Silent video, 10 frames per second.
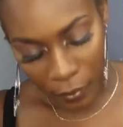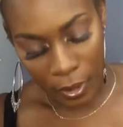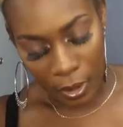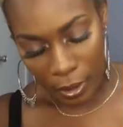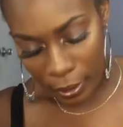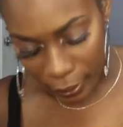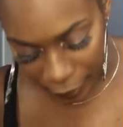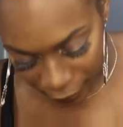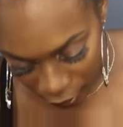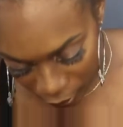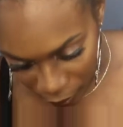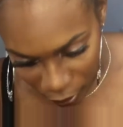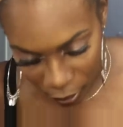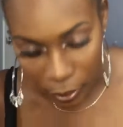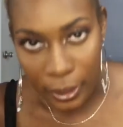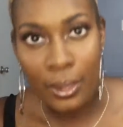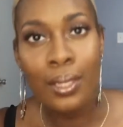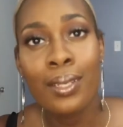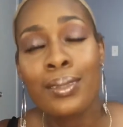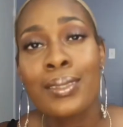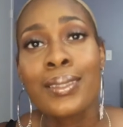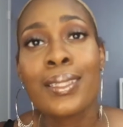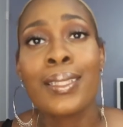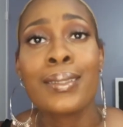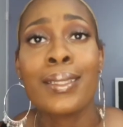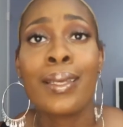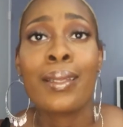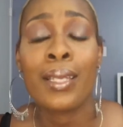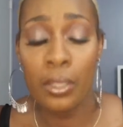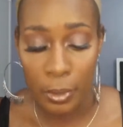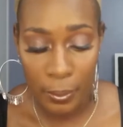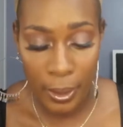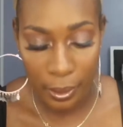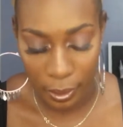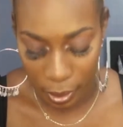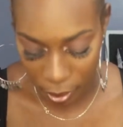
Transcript: cut it. Alright, so let me just go ahead and cut this lace and I'll be back.